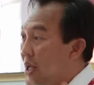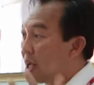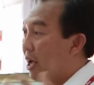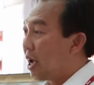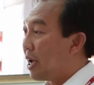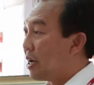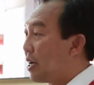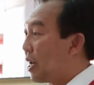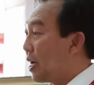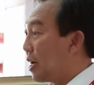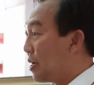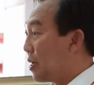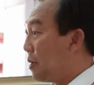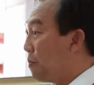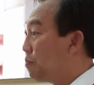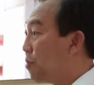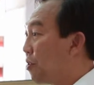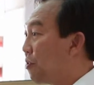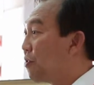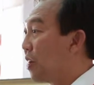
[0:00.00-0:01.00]
and there are
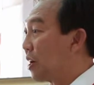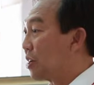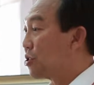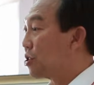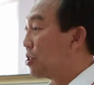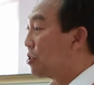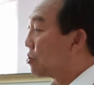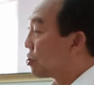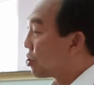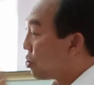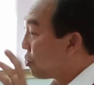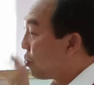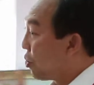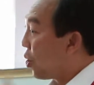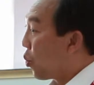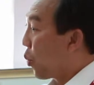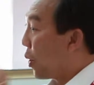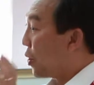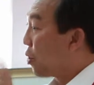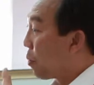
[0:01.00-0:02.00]
imperfections. So
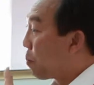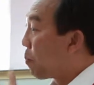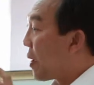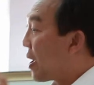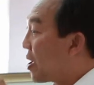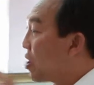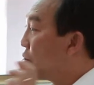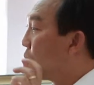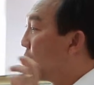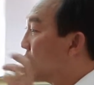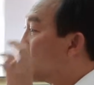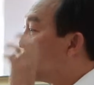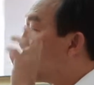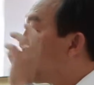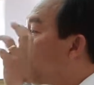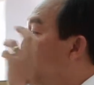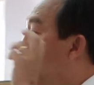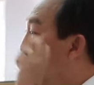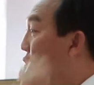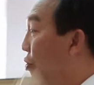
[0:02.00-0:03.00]
when you paint, you must
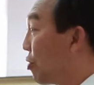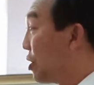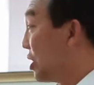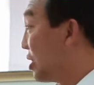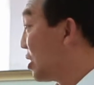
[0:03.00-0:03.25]
look for all these